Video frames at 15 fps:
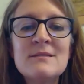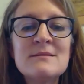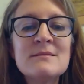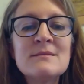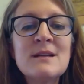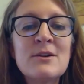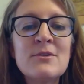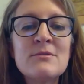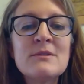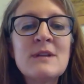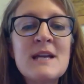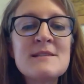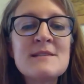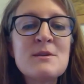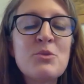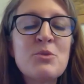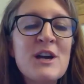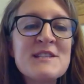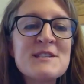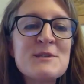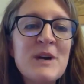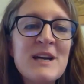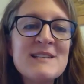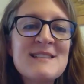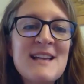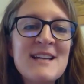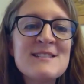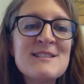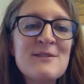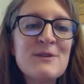they're less impressed by
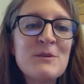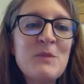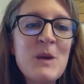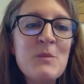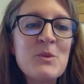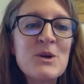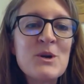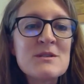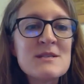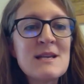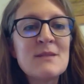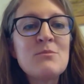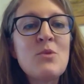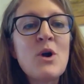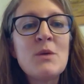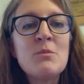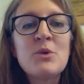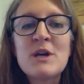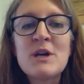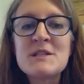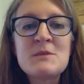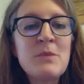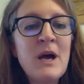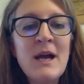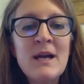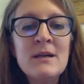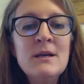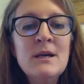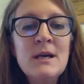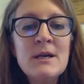scientific papers and more impressed
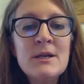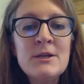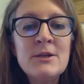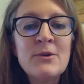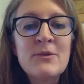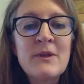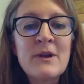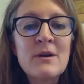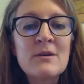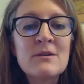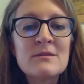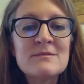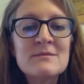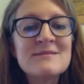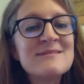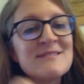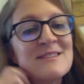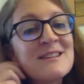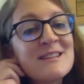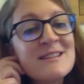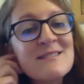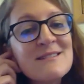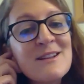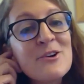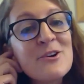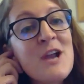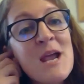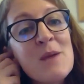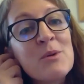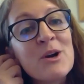by their
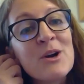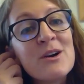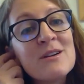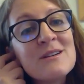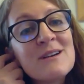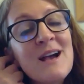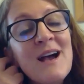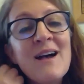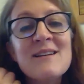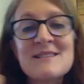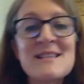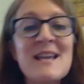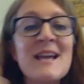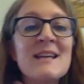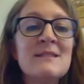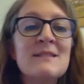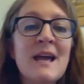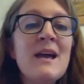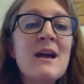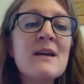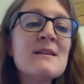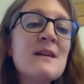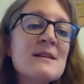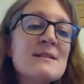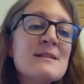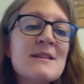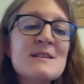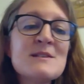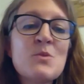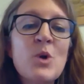neighbor saying, hey, I
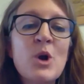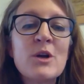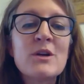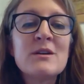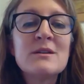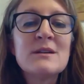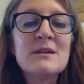saw this work.